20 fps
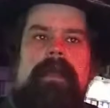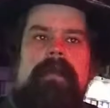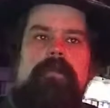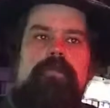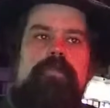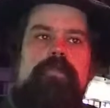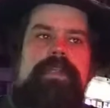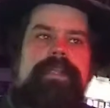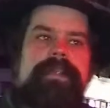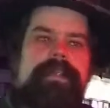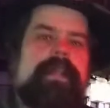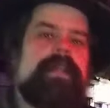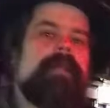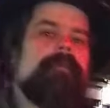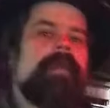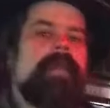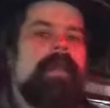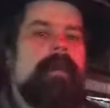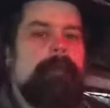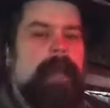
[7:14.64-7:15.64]

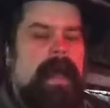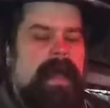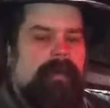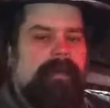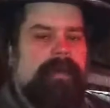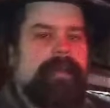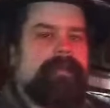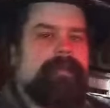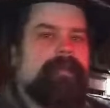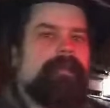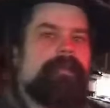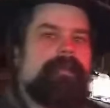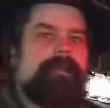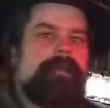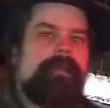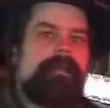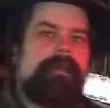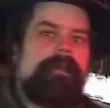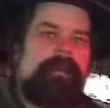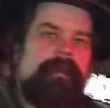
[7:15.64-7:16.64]
redeeming about it
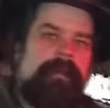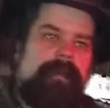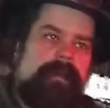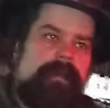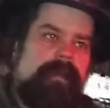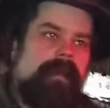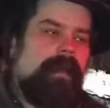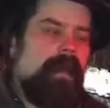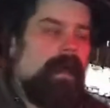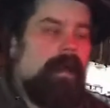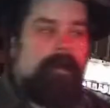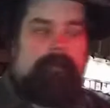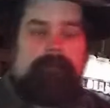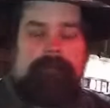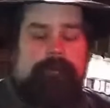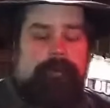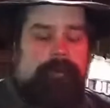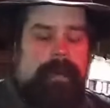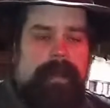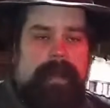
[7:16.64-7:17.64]

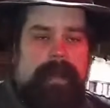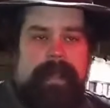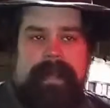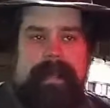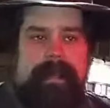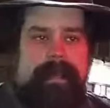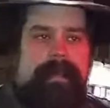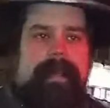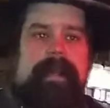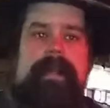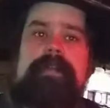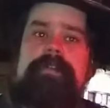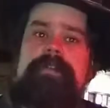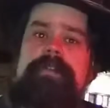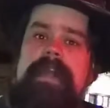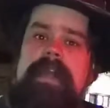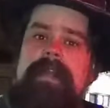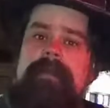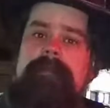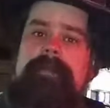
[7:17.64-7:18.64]
for an
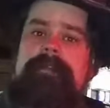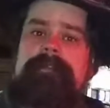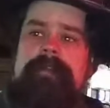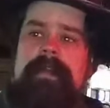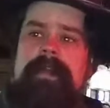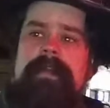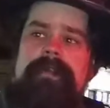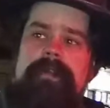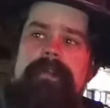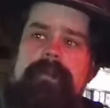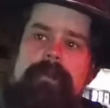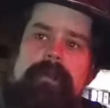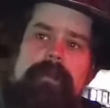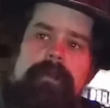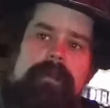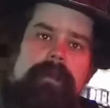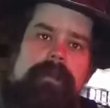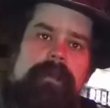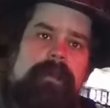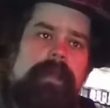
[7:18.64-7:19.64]
entertainment venue.
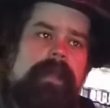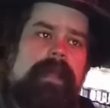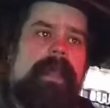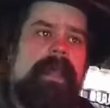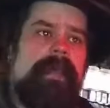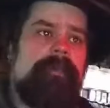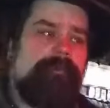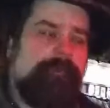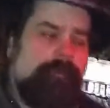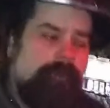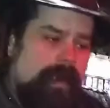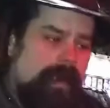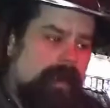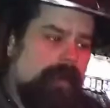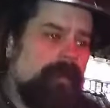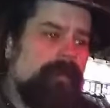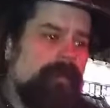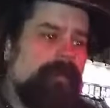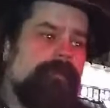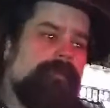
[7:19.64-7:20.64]
And
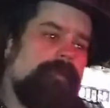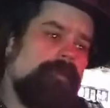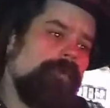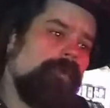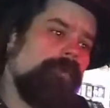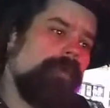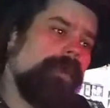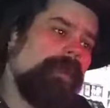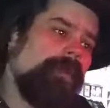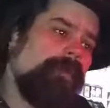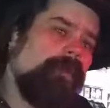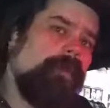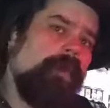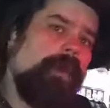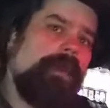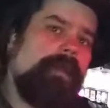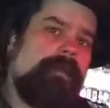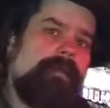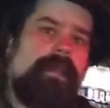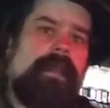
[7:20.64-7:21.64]
frankly, if you are in an
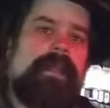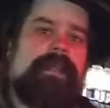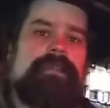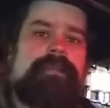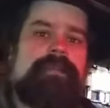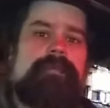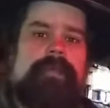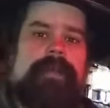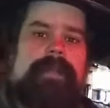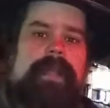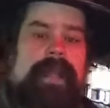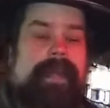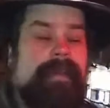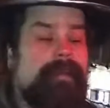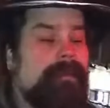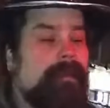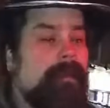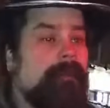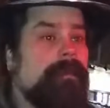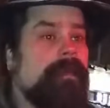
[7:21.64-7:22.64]
organization where that is
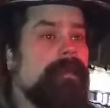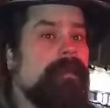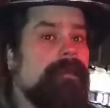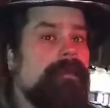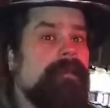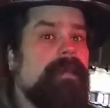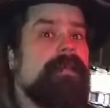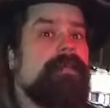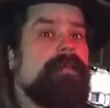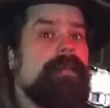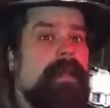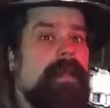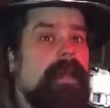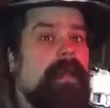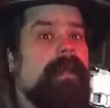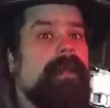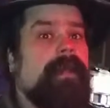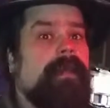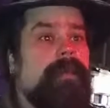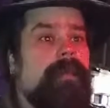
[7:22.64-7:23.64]
something that is
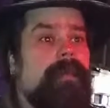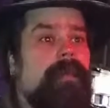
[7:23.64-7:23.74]
entertaining,